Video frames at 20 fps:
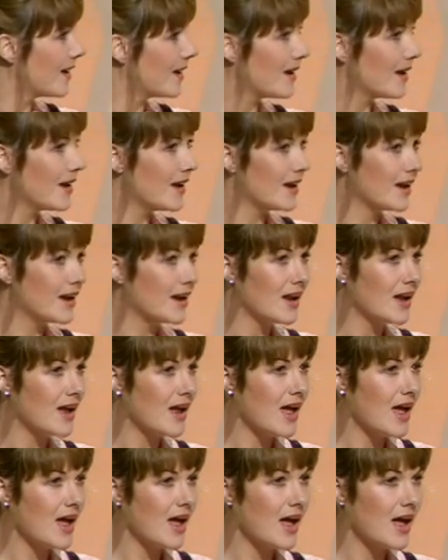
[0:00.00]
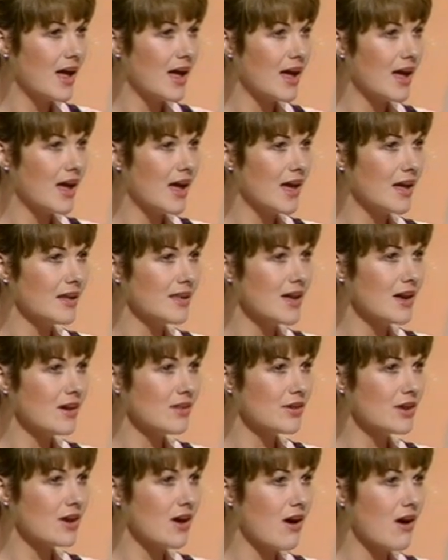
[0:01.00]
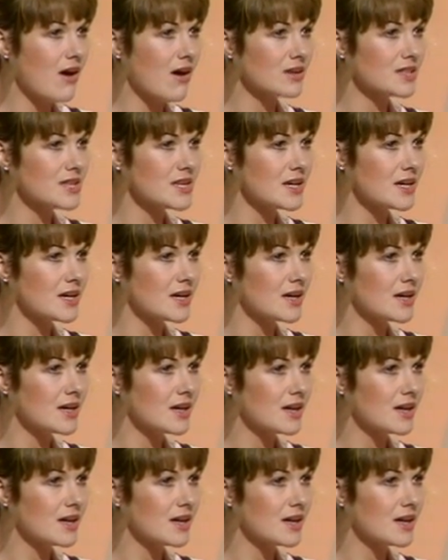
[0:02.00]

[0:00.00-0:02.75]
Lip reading: Yes. Now the garter.